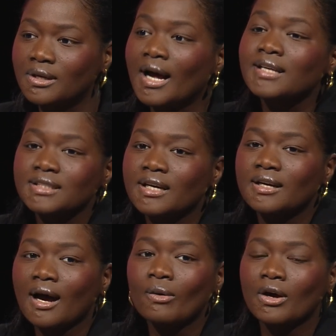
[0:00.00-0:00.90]
ask it,
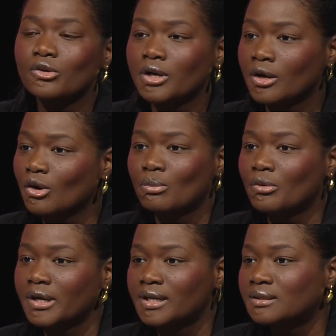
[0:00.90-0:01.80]
how can you
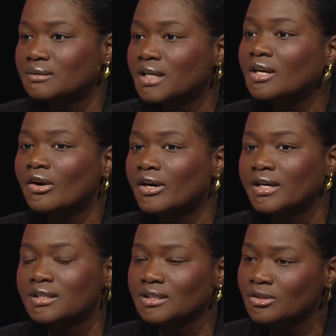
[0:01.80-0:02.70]
incorporate key
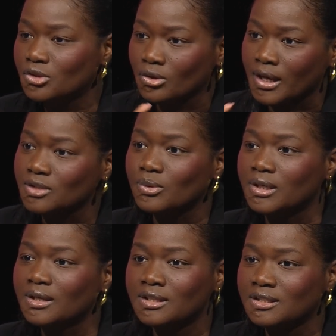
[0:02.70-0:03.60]
learnings into your next week,
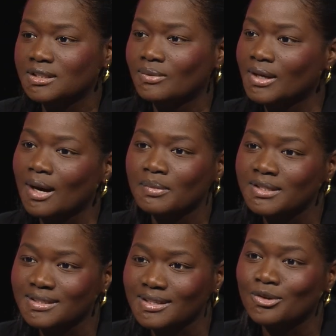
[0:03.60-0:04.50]
and just see what
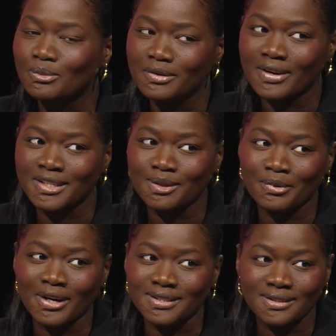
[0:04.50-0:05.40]
happens, and you'll be very
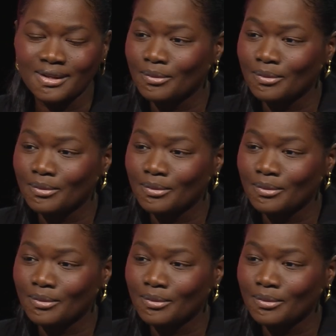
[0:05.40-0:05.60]
surprised.